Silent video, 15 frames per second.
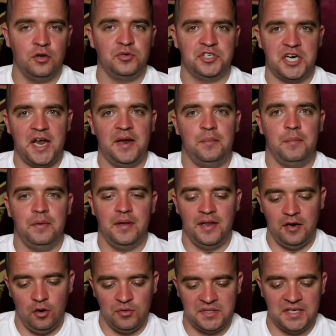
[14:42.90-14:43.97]
shame
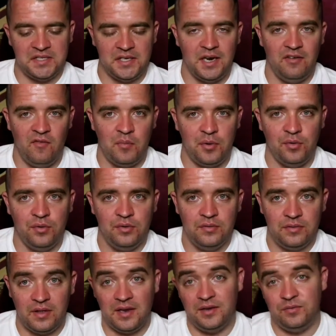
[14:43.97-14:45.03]
in losing to
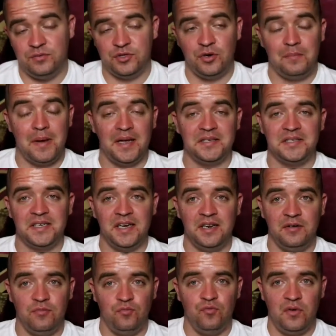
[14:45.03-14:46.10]
Liverpool. They took Man
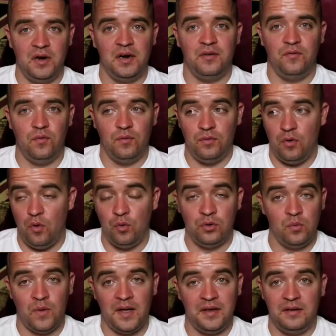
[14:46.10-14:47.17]
City really all
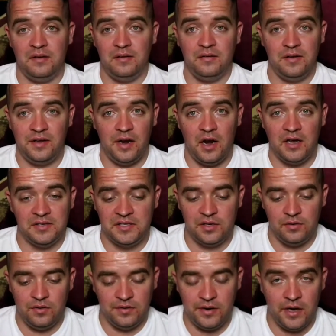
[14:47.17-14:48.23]
the way, you know,
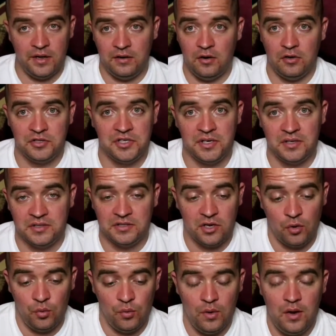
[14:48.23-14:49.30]
last year.
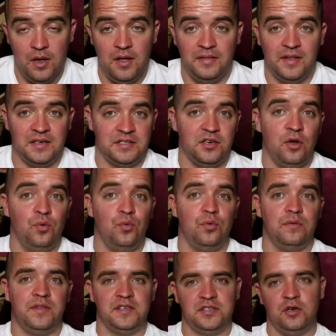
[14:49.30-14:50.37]
So there's
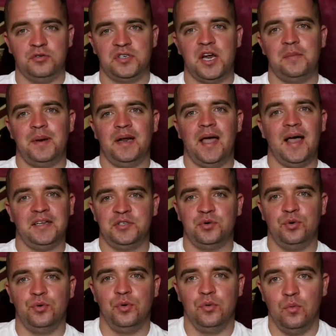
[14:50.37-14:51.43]
no shame in it at
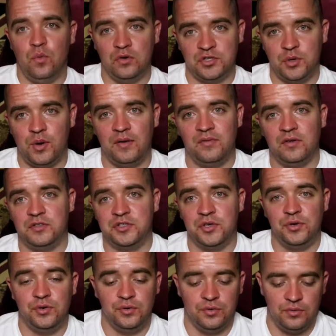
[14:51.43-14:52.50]
all whatsoever
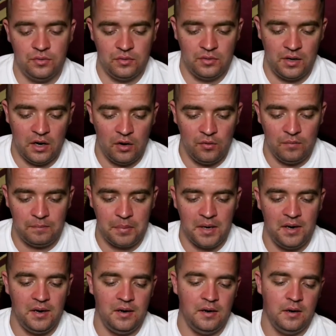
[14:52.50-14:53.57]
to, you know,
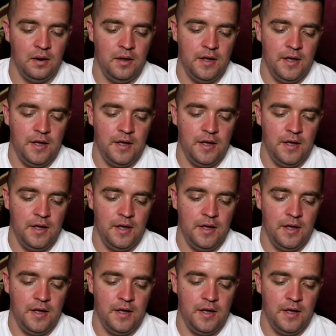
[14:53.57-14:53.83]
be